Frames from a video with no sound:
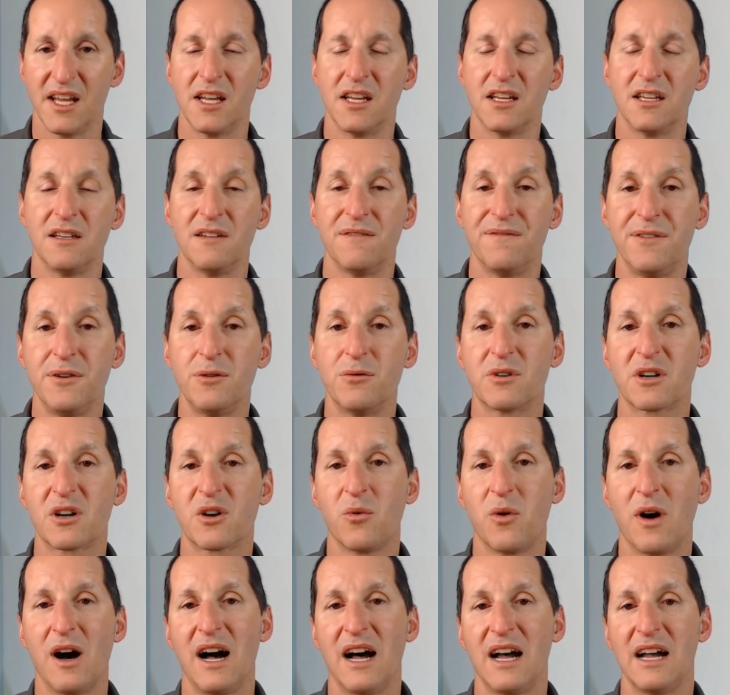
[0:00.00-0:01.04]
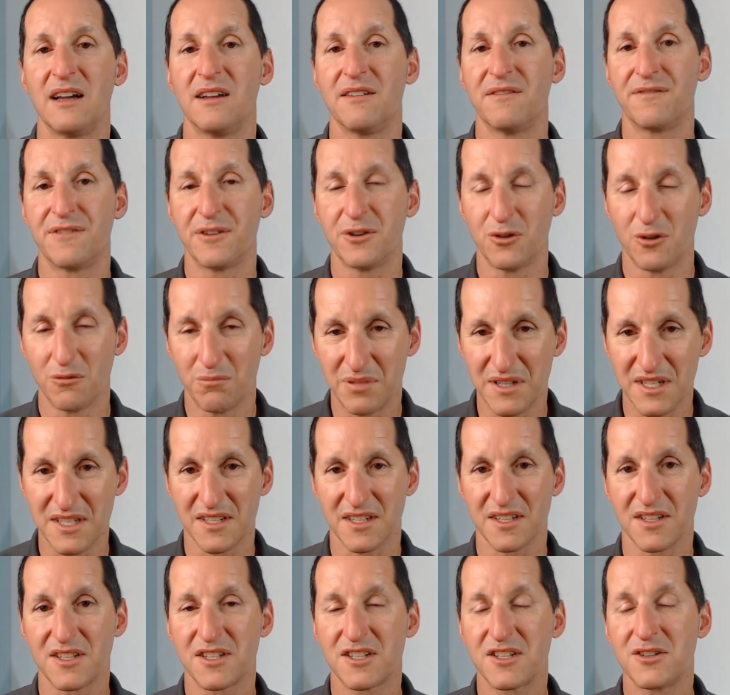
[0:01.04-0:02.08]
If you require for your
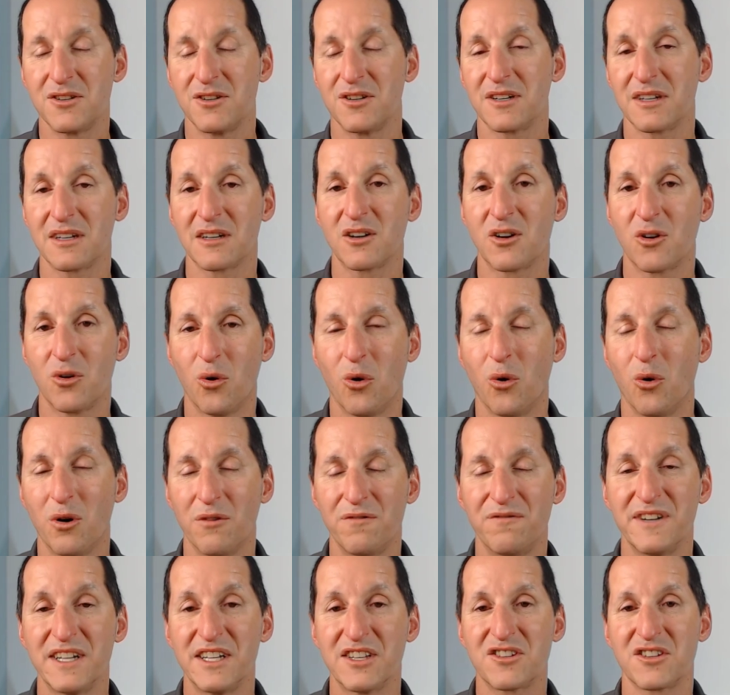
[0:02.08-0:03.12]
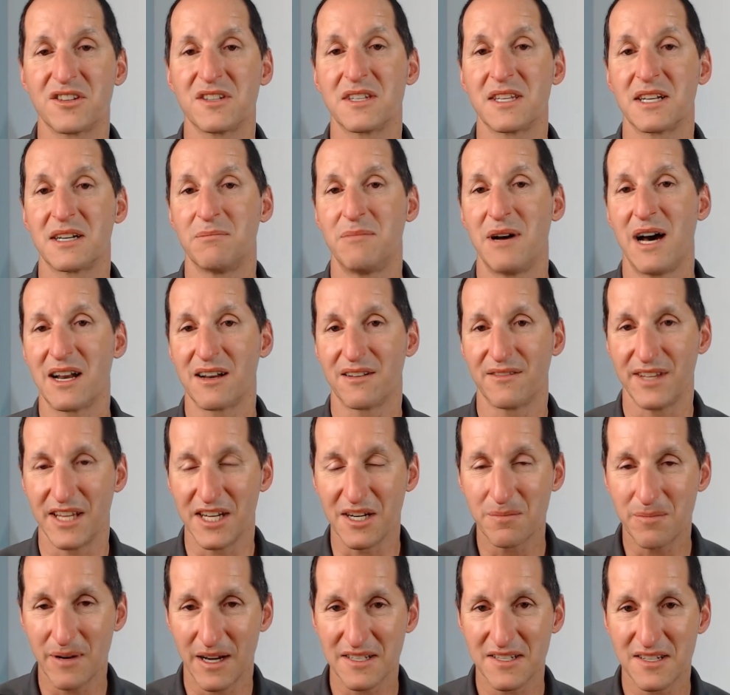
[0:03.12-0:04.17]
business certain core features that are part of the
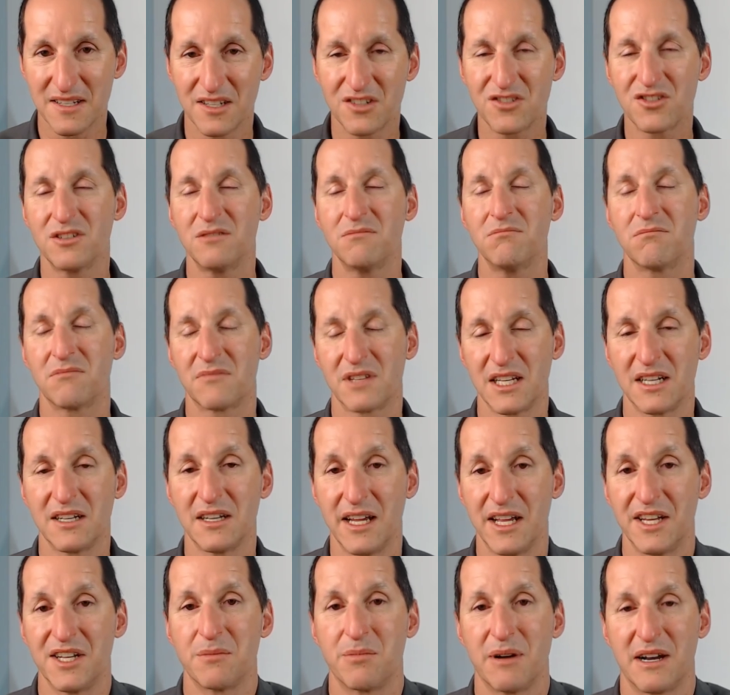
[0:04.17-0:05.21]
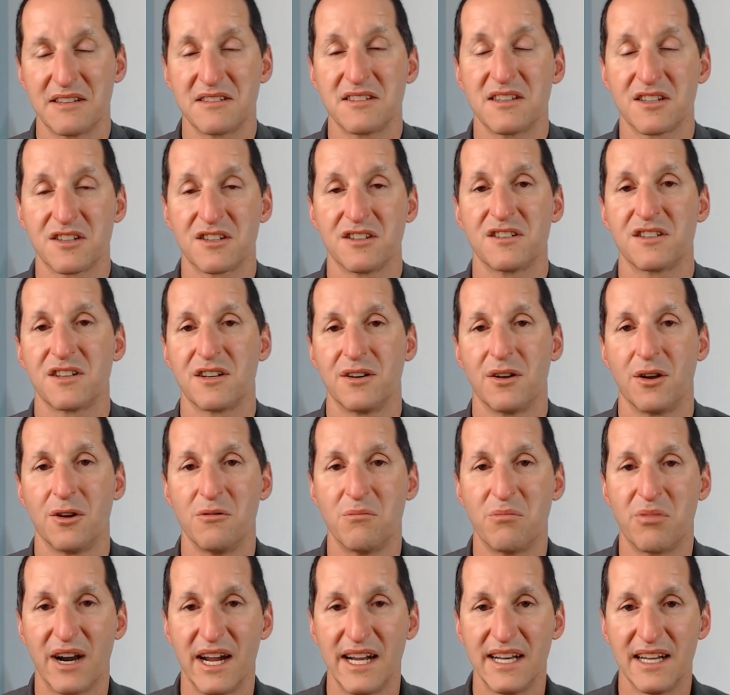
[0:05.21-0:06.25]
enterprise edition, then enterprise edition is a no
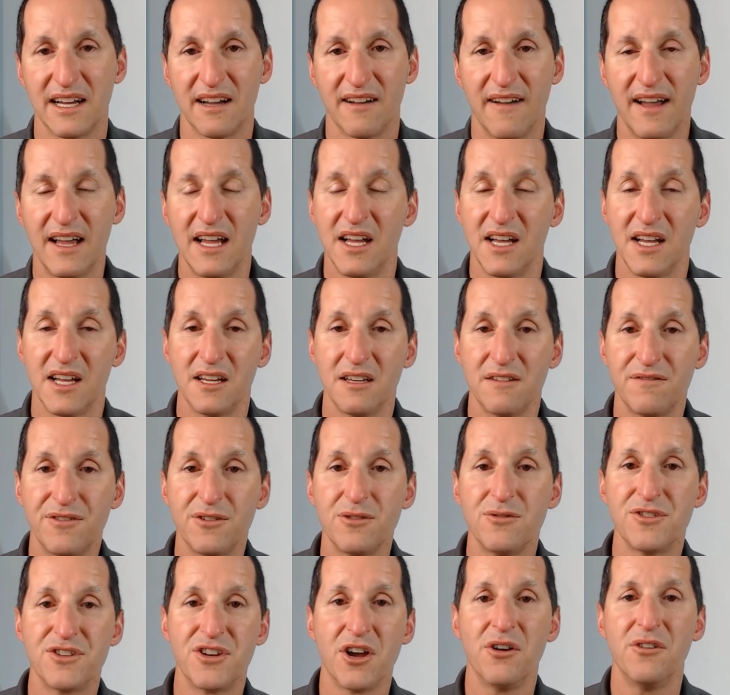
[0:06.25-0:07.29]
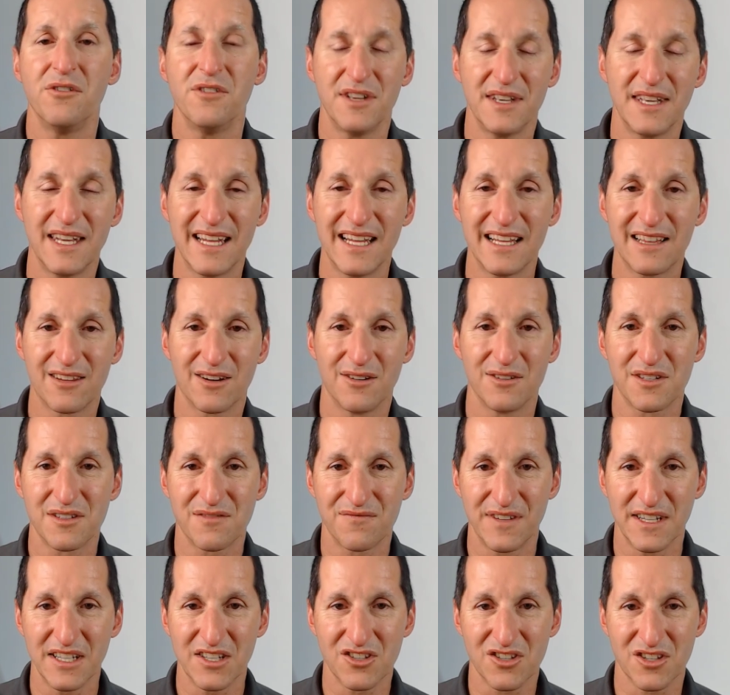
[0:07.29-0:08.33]
brainer. If you don't need those
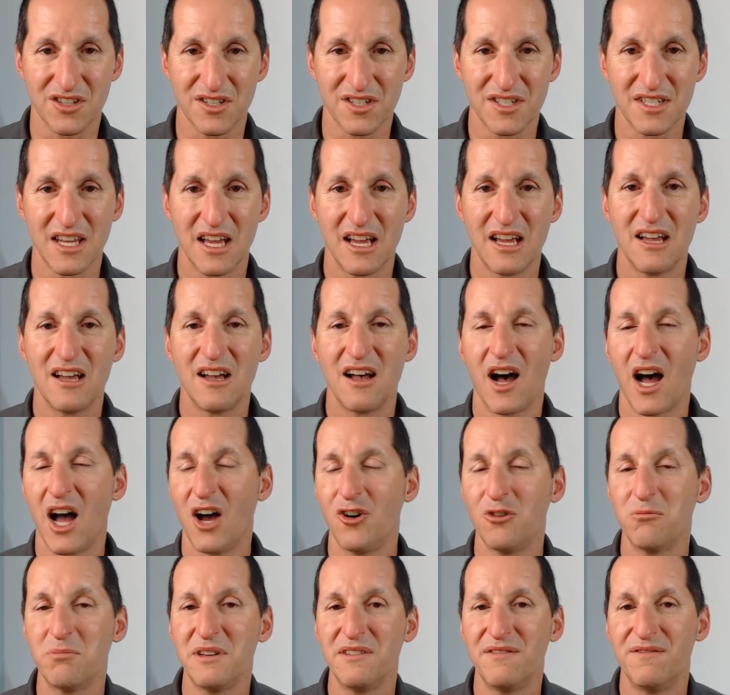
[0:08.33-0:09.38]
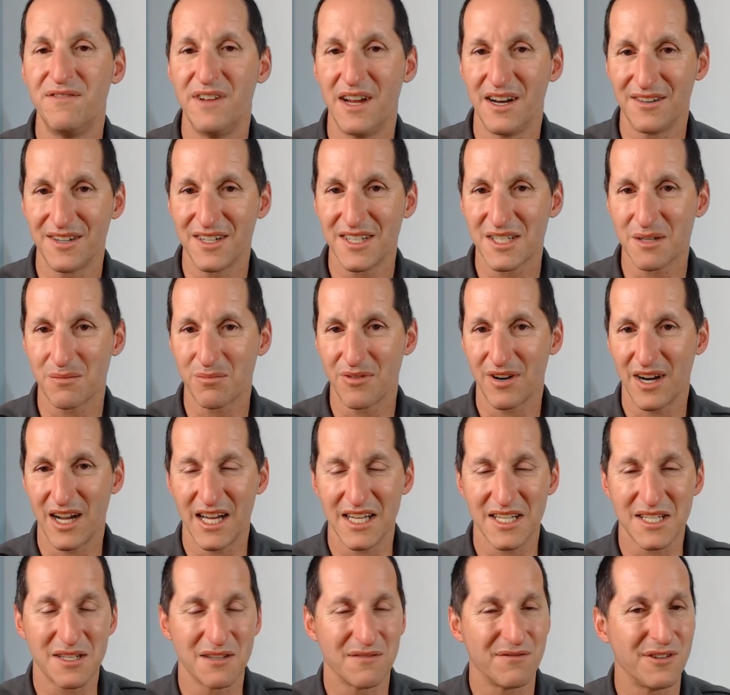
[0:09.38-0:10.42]
features, I would be very
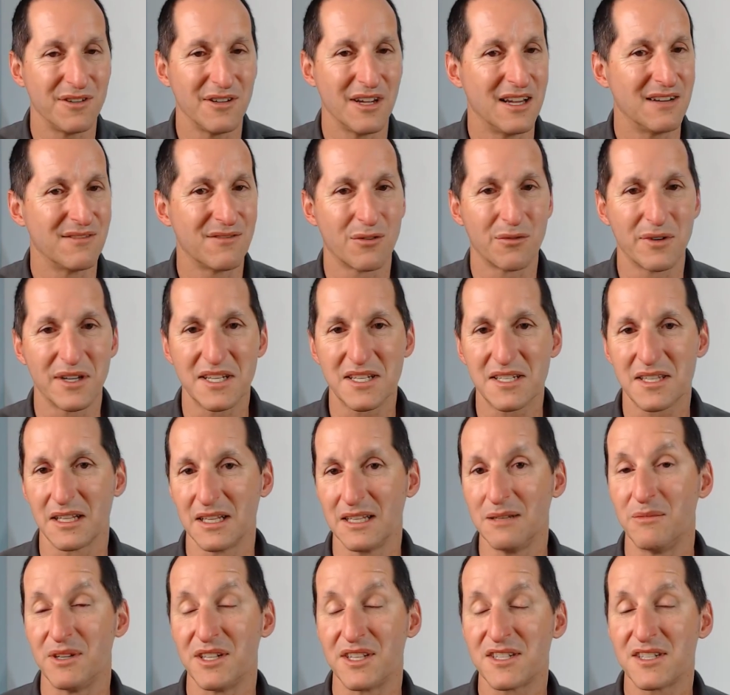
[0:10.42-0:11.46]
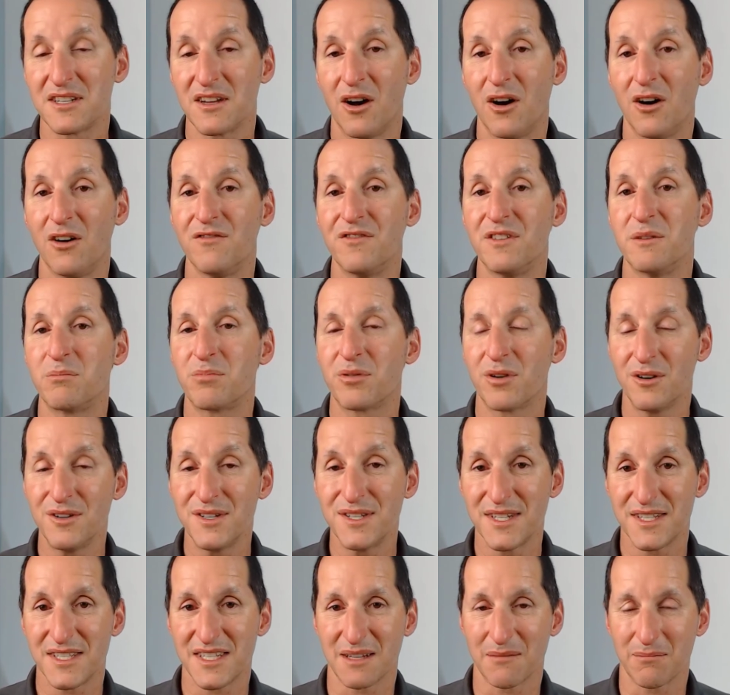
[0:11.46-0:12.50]
surprised if you ever reach the limits of the
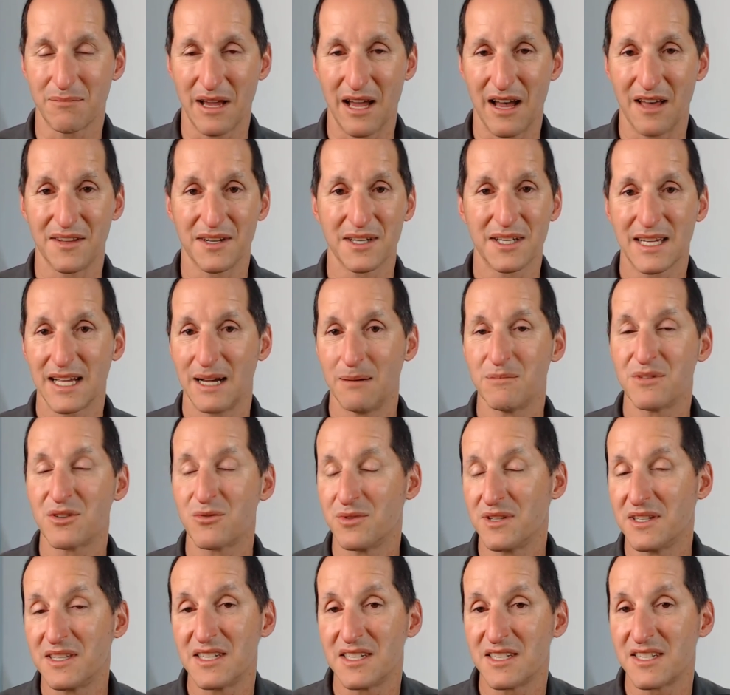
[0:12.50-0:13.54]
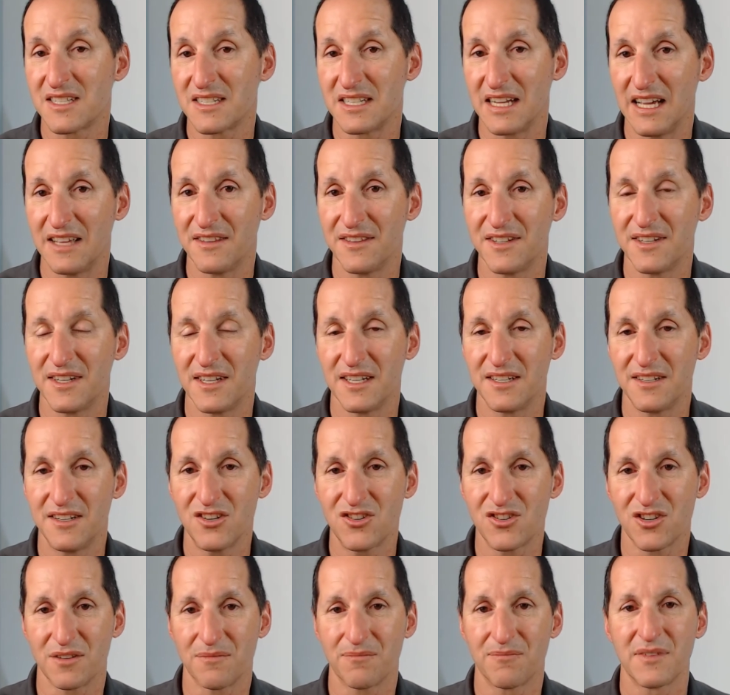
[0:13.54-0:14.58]
processing power that comes with standard
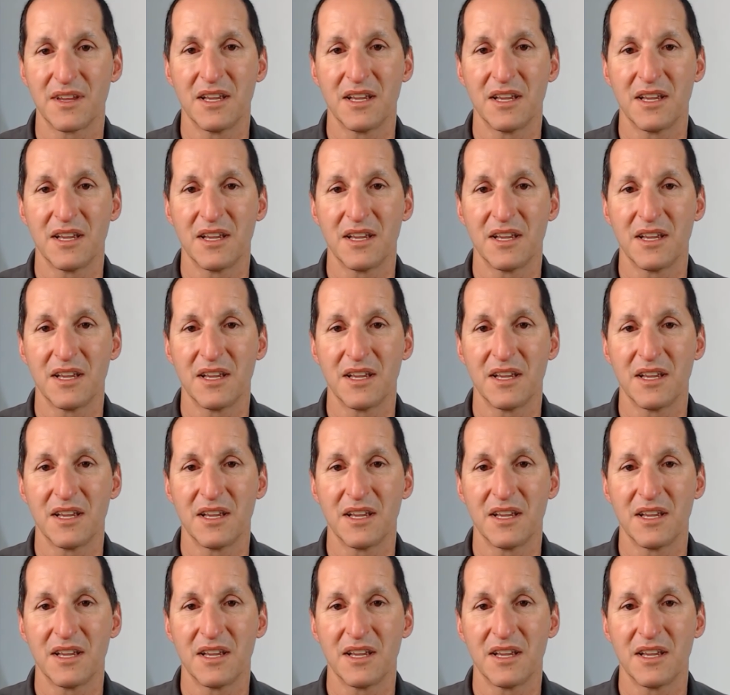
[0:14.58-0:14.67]
edition.